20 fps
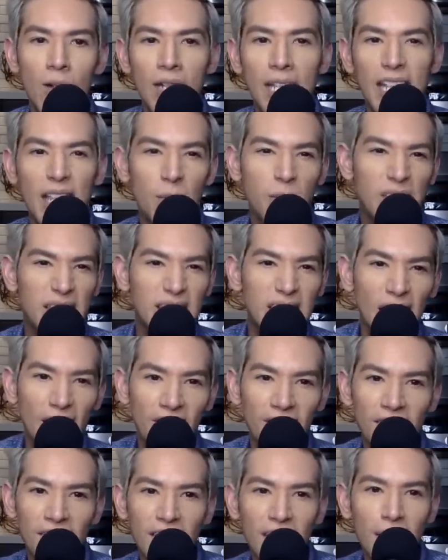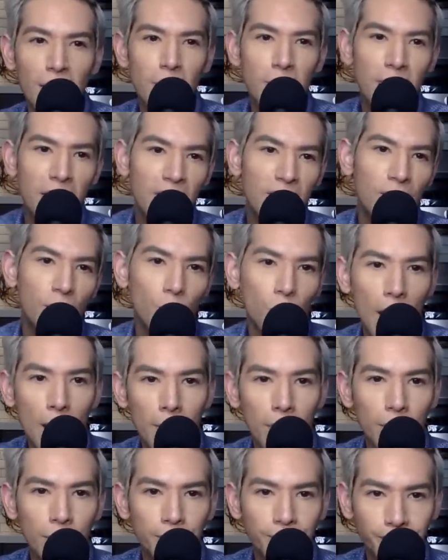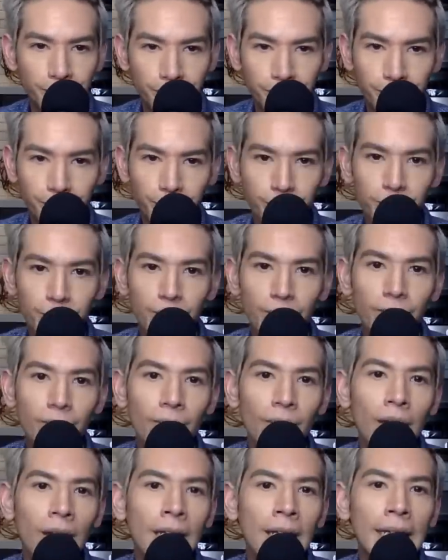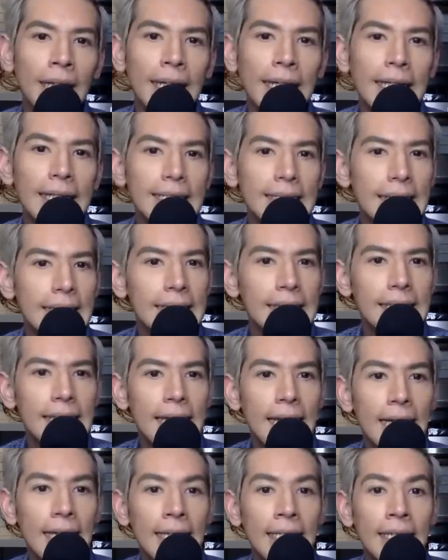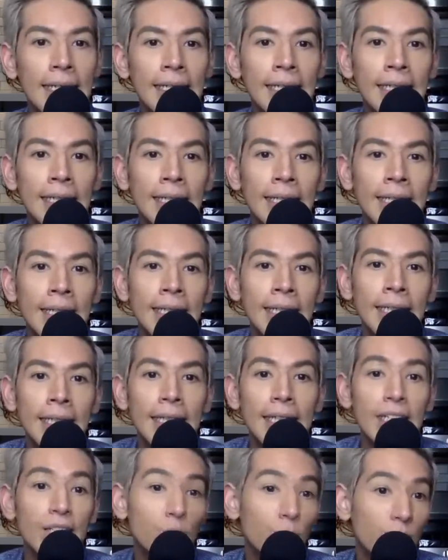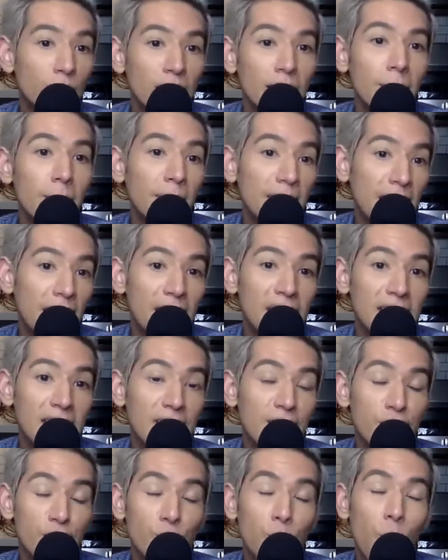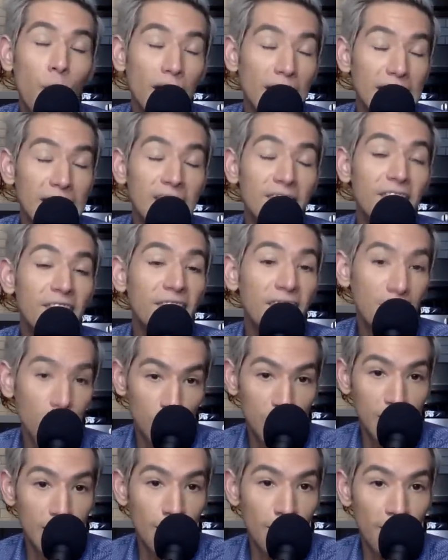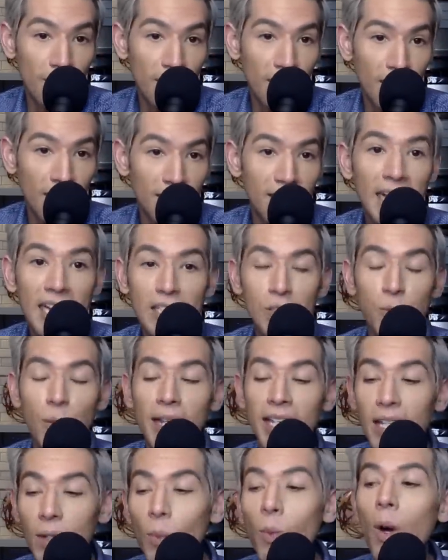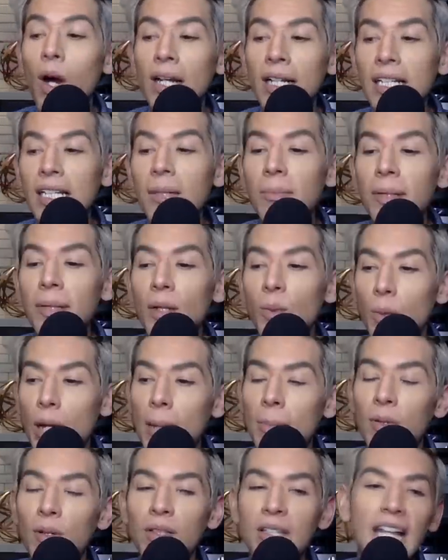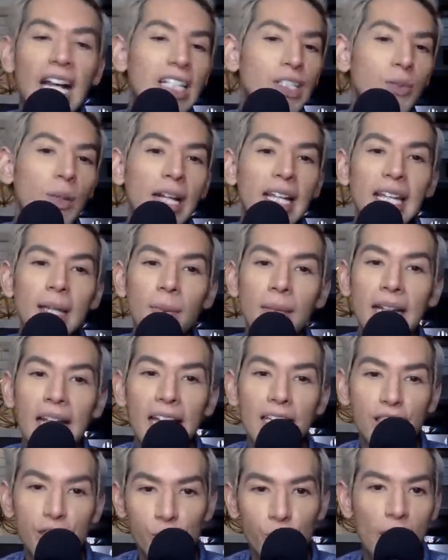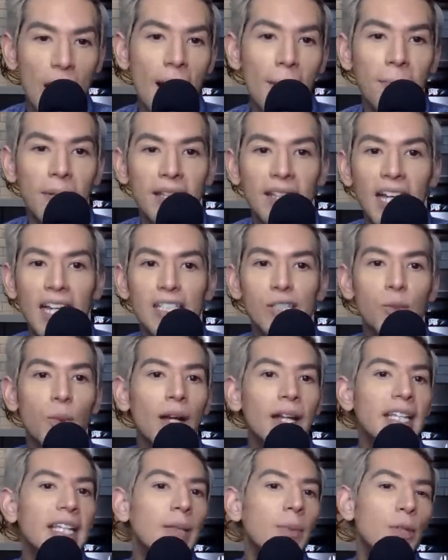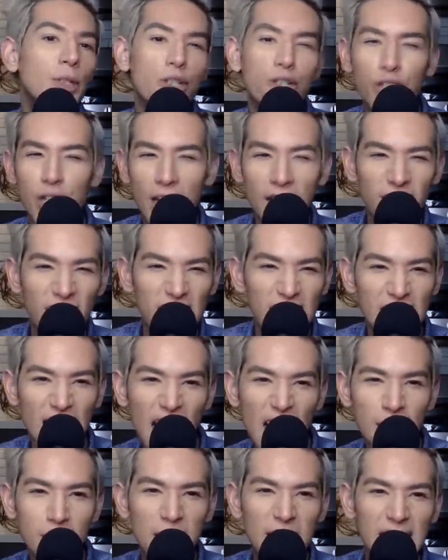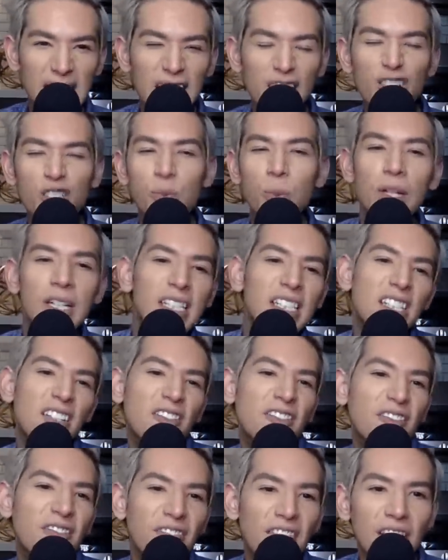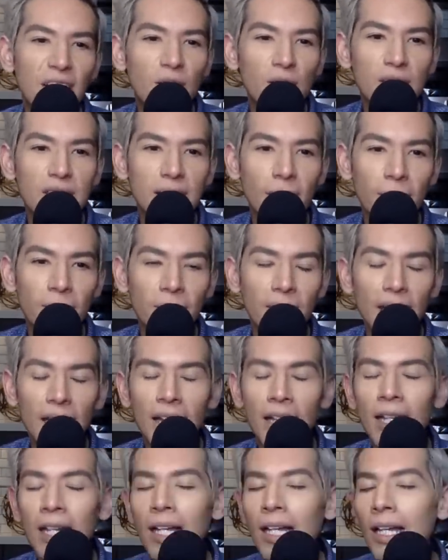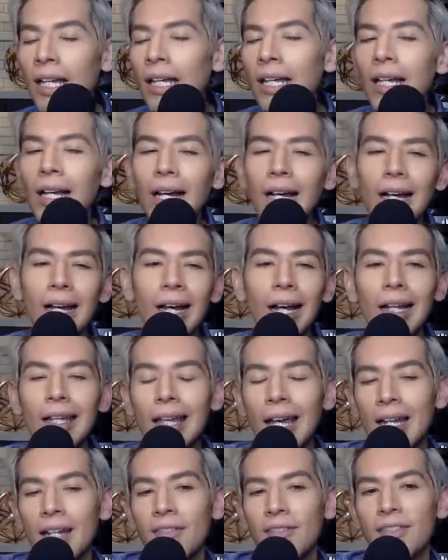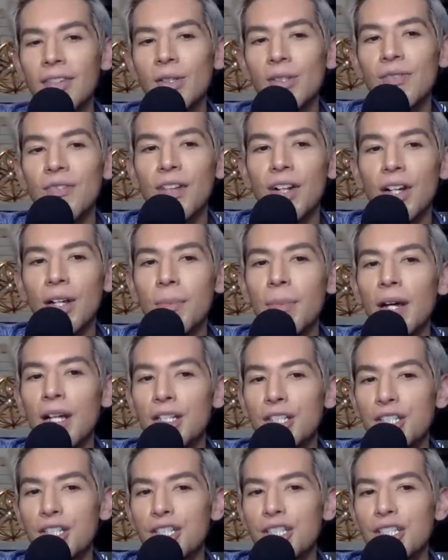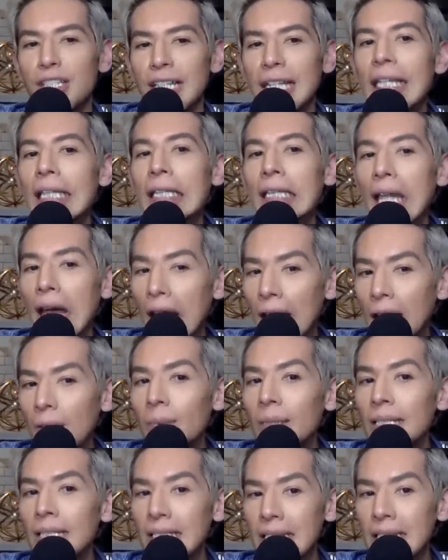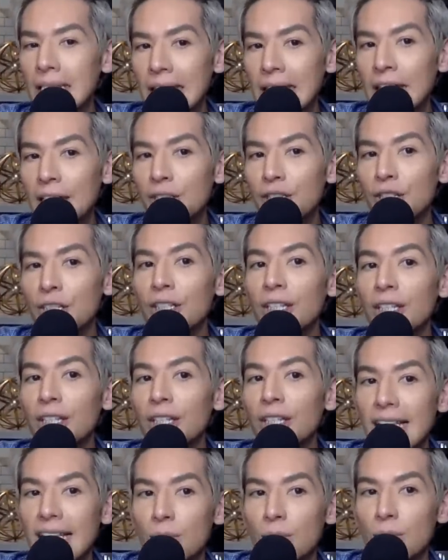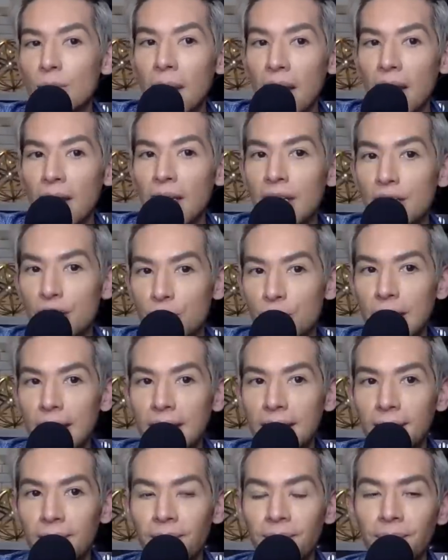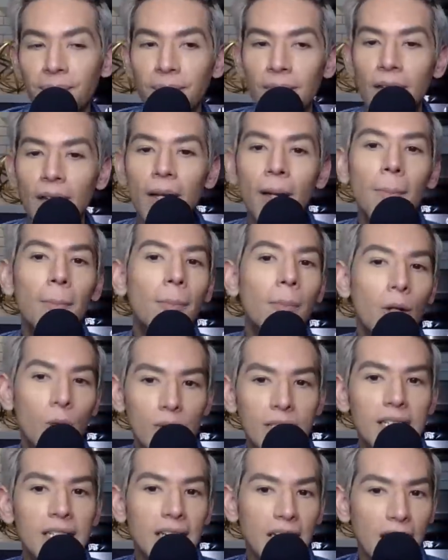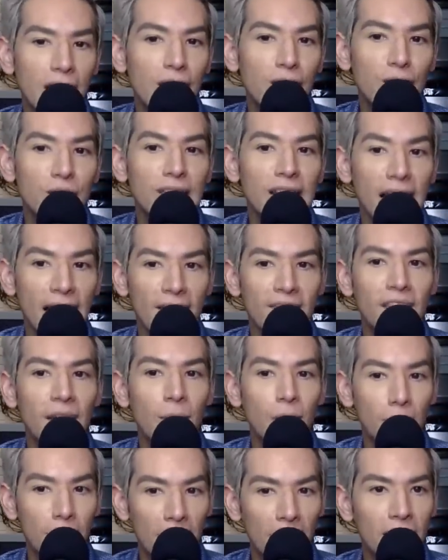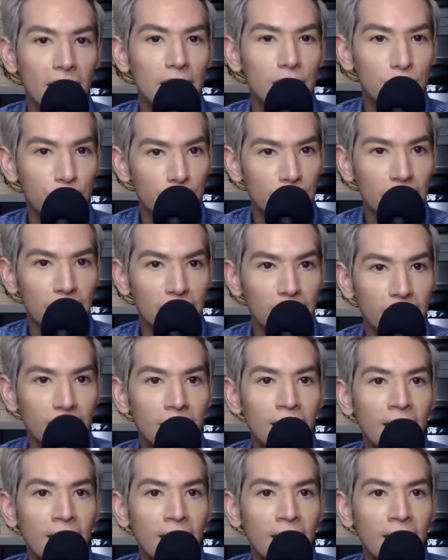And he was definitely a bit of a rebel. He says that it's really because he just wanted to feel something. That's why he wanted to be a rebel. That's why he would get scrappy. That's why he would shave his head, because he just wanted to feel something. Again, it feels very much in line with the teenager that has a rebellious streak. Most teenagers have that rebellious streak.